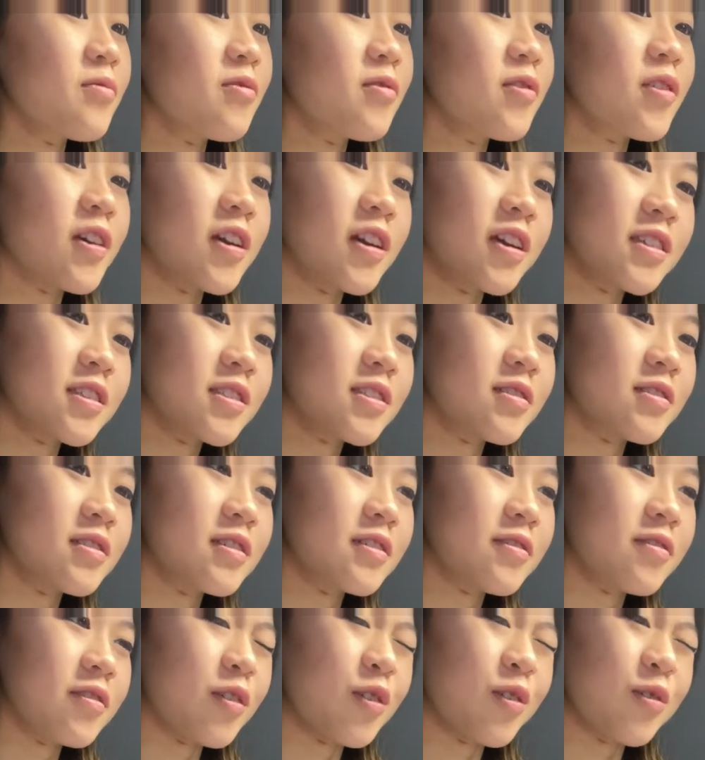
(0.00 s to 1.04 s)
for
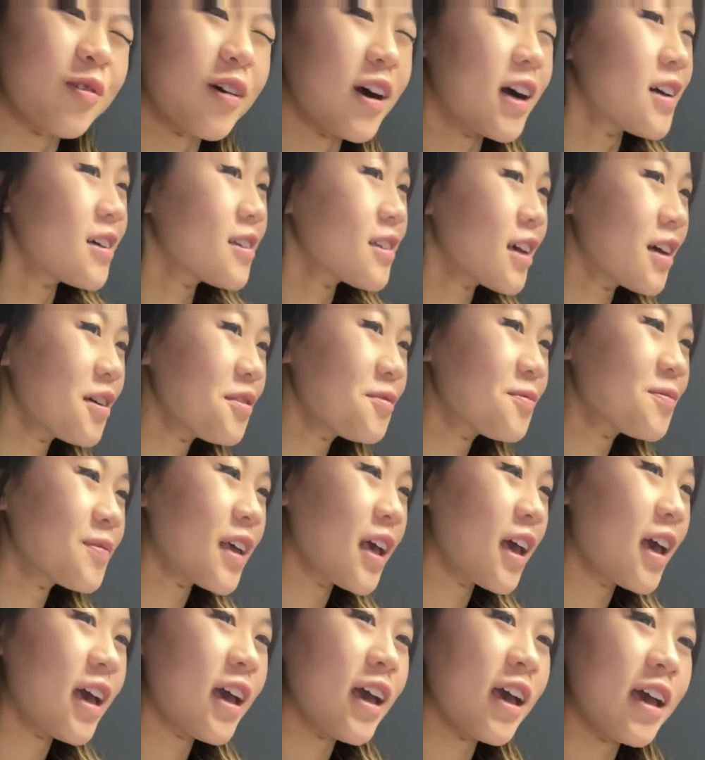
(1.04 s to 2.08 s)
history for a while now,
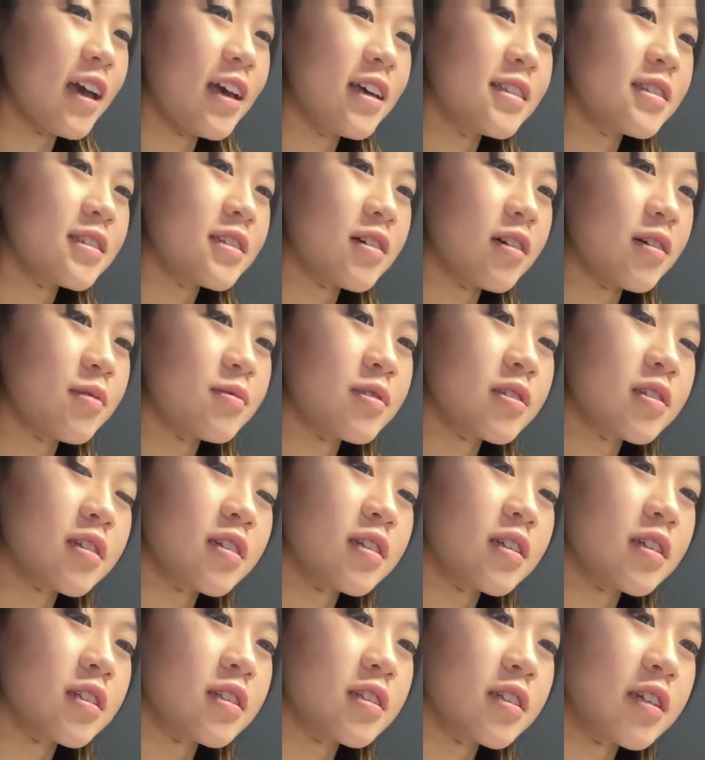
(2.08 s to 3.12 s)
and so I'm just
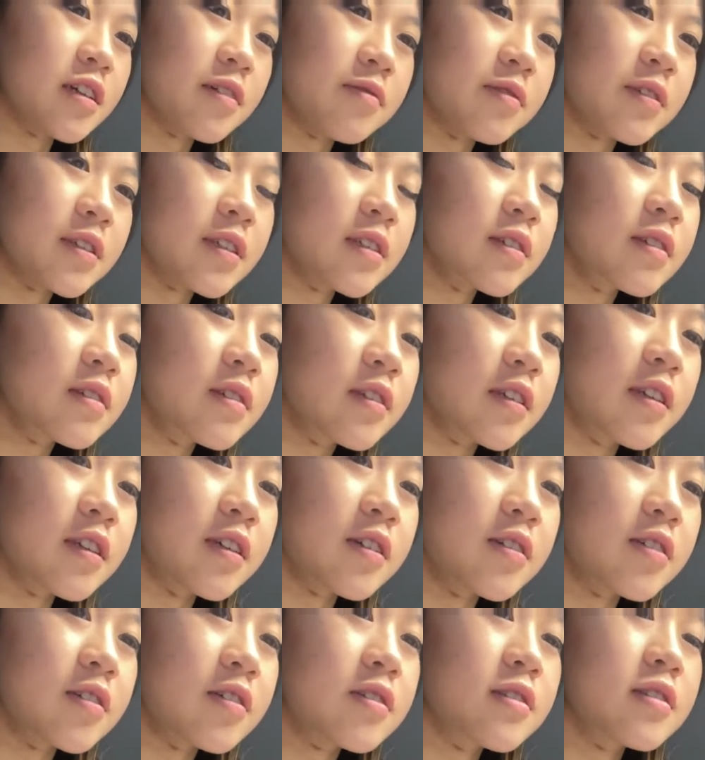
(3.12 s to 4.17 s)
gonna shift
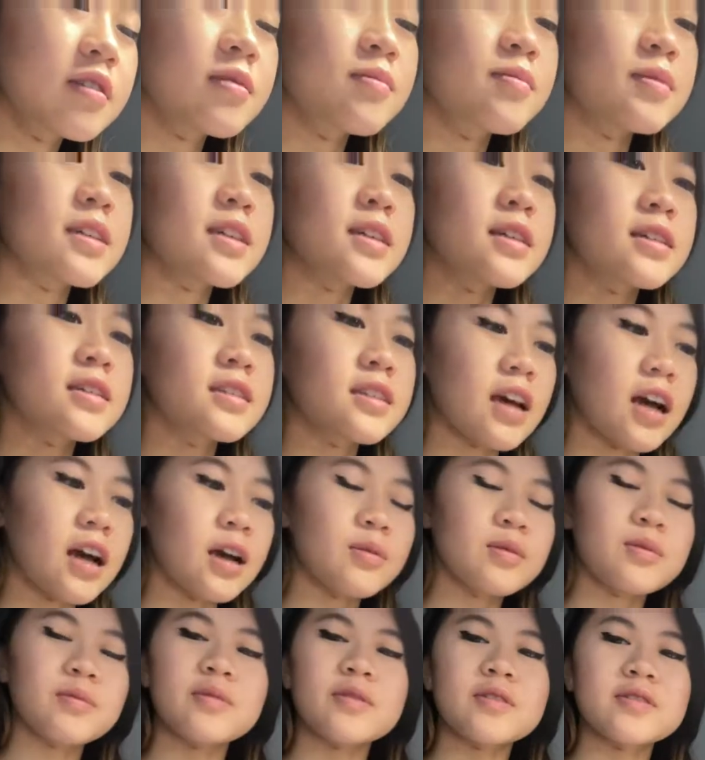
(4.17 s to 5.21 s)
gears because
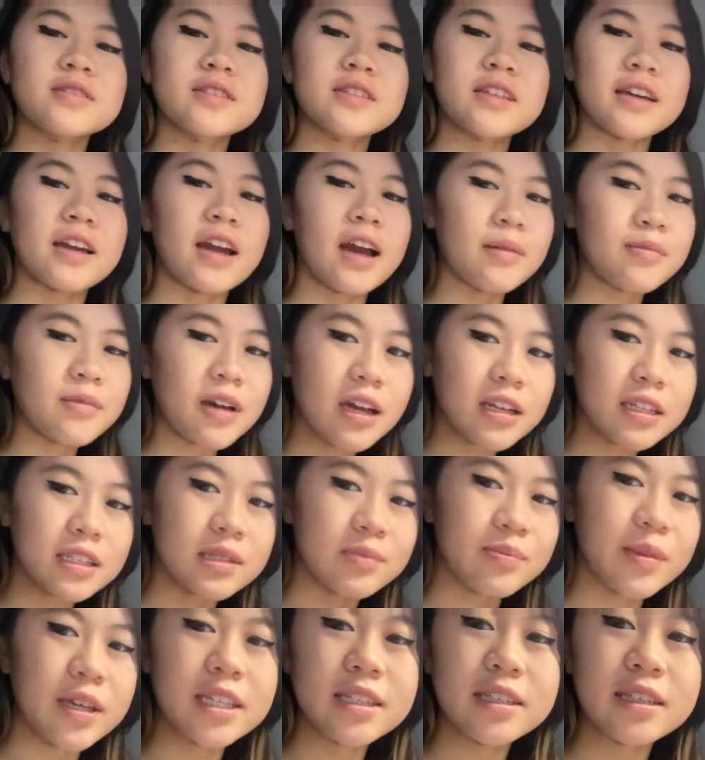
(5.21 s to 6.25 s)
I'm a person, like, I'm kind of
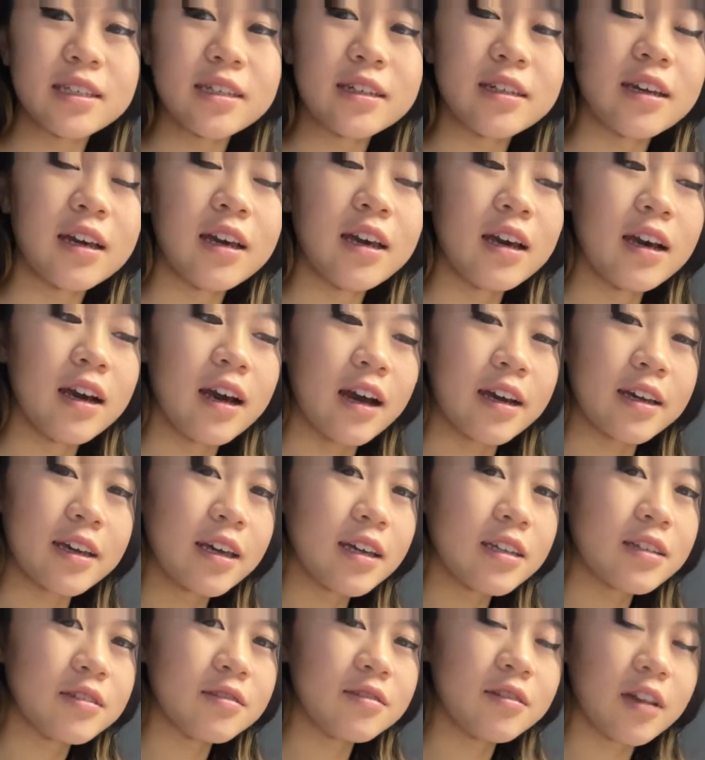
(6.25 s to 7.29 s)
spacey. I
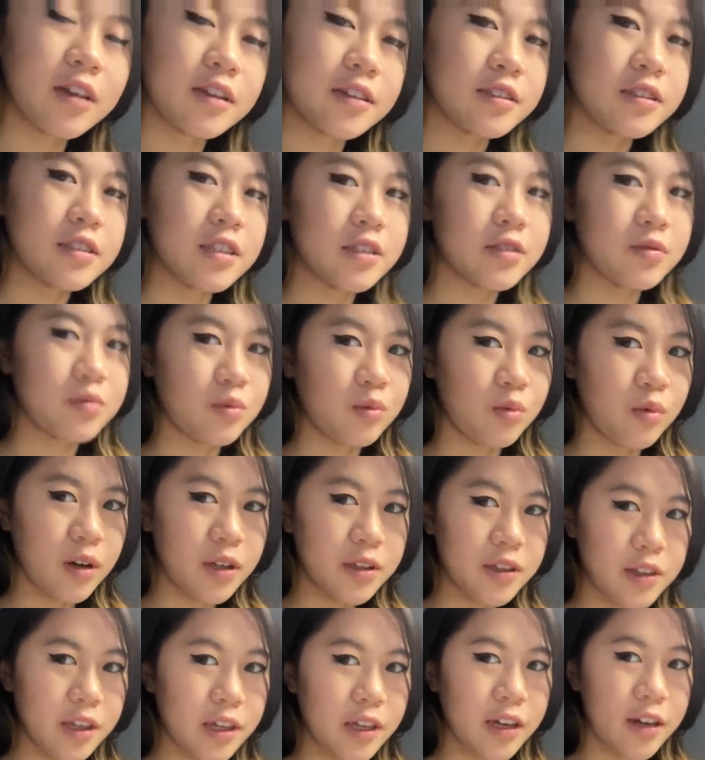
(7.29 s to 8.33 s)
can't do like just
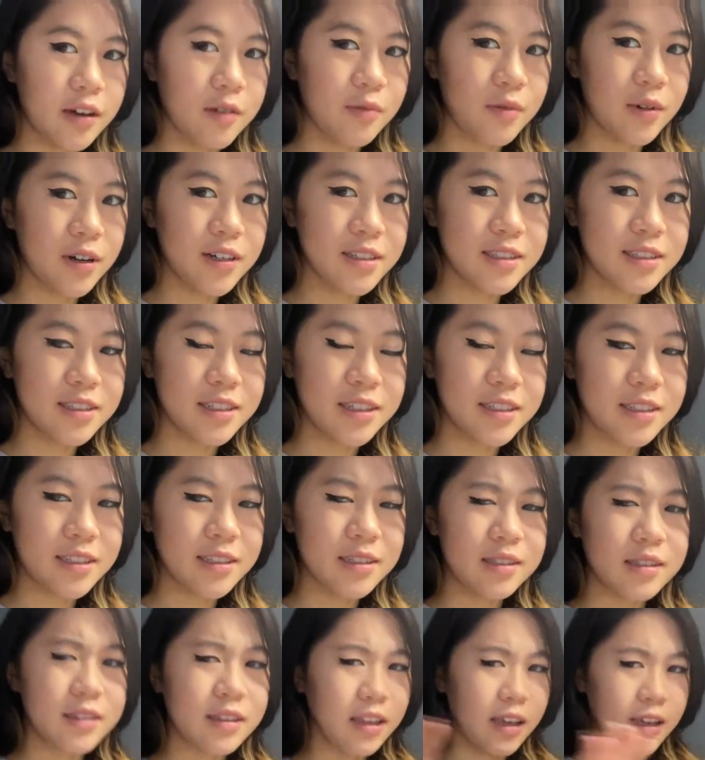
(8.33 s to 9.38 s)
one thing at once and
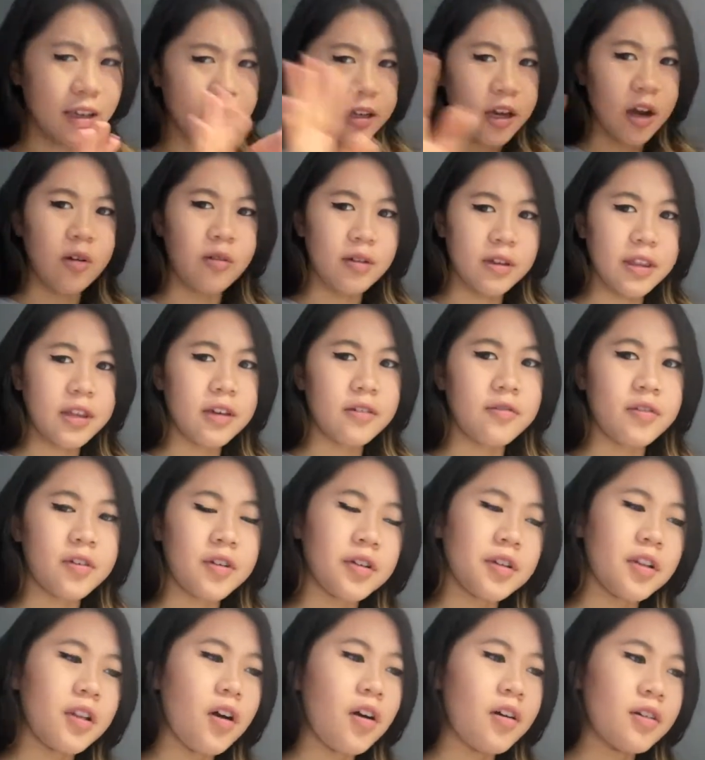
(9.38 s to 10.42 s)
just like go with it for
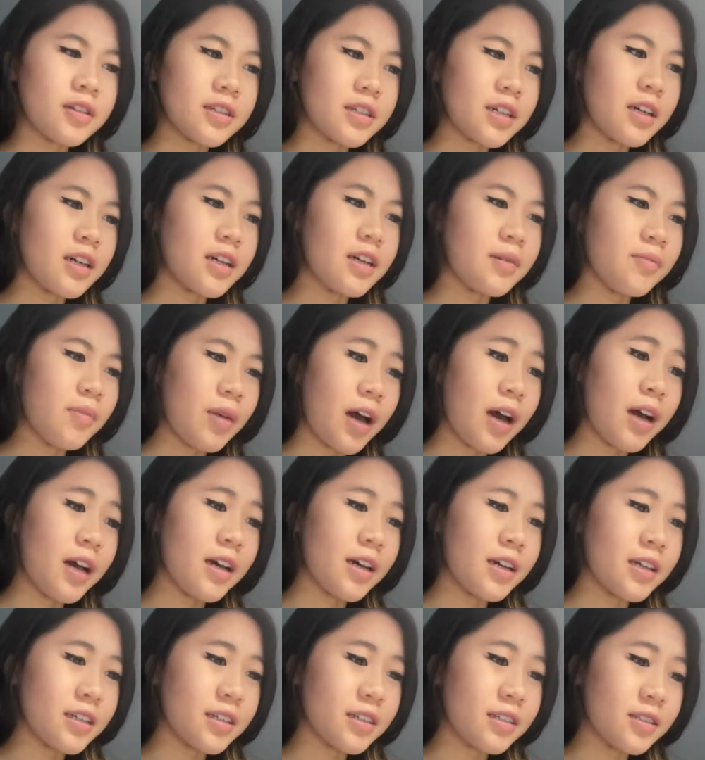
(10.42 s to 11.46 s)
a long time.
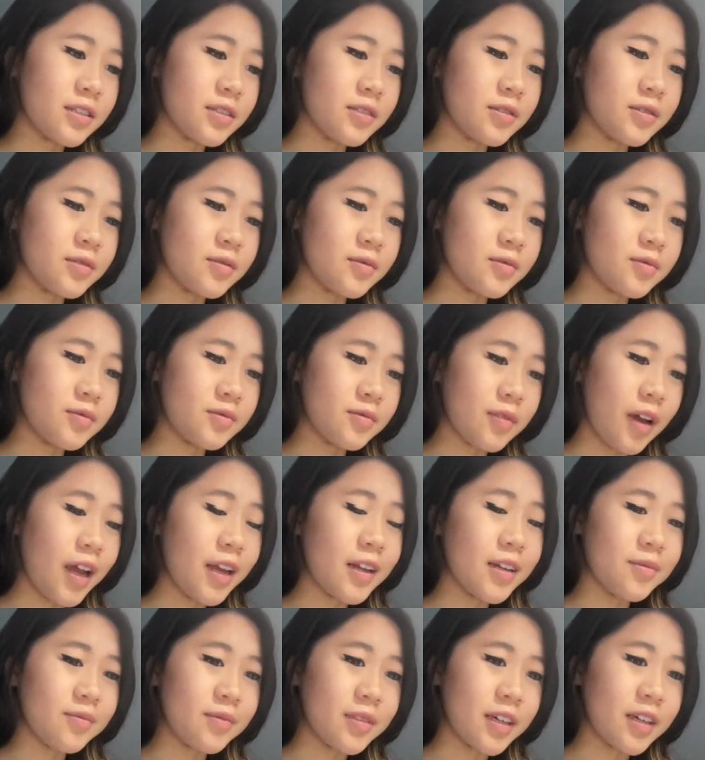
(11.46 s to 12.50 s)
I do
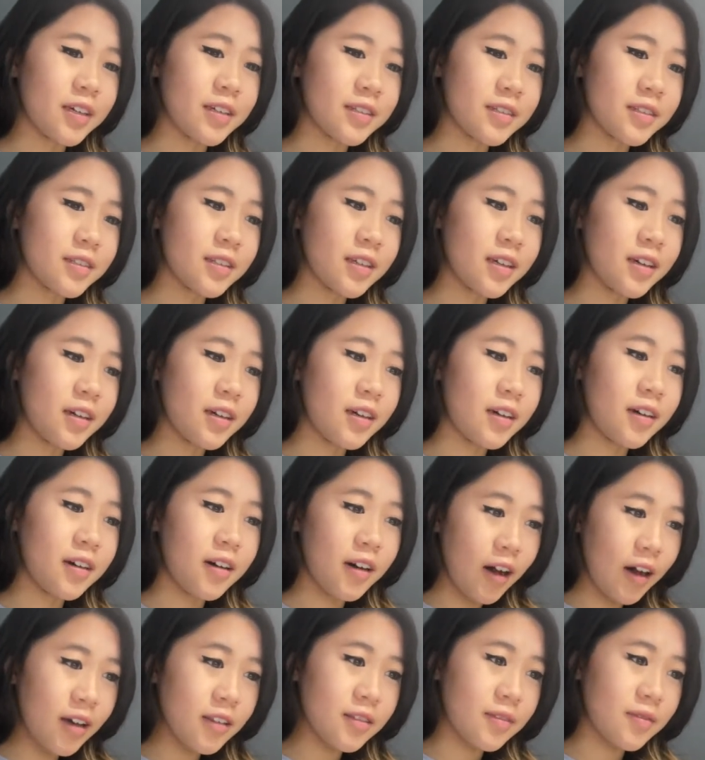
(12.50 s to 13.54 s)
random things
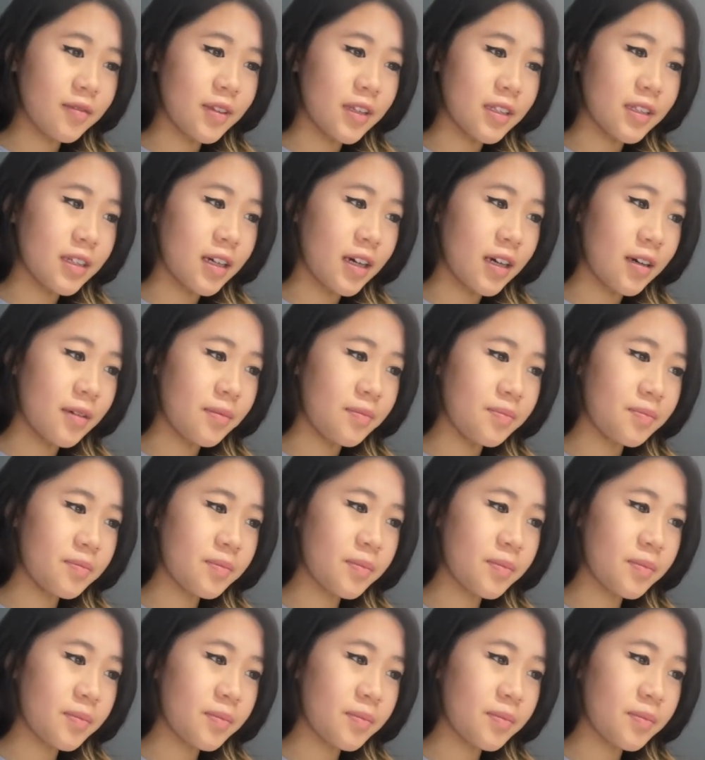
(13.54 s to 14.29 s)
all of the time.